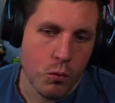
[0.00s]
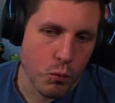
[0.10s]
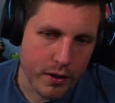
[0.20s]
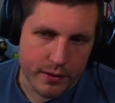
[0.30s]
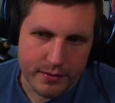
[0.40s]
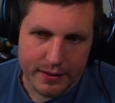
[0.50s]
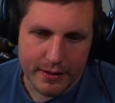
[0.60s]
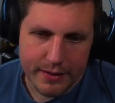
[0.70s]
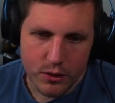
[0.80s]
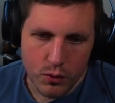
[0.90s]

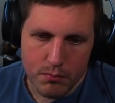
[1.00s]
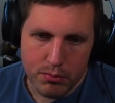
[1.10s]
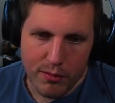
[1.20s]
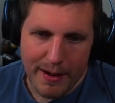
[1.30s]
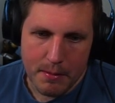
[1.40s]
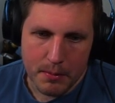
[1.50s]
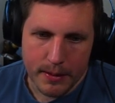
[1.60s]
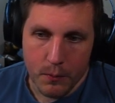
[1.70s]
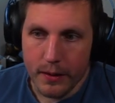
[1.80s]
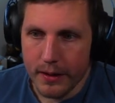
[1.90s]
Realistically, you would probably
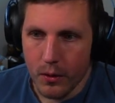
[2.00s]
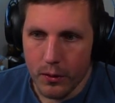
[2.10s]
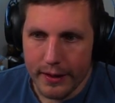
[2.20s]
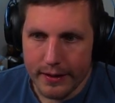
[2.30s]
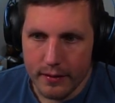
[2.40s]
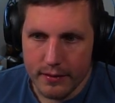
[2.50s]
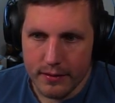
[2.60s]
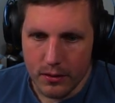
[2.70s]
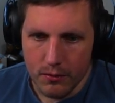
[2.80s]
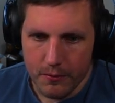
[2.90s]
want to go like
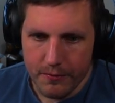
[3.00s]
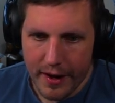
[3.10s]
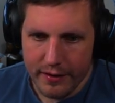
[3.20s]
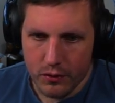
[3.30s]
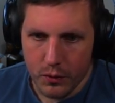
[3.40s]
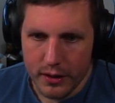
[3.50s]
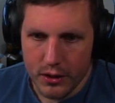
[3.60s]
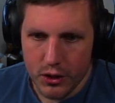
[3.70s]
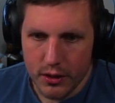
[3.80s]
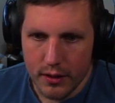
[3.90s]
Silver Fast
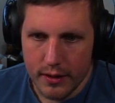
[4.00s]
Twitch,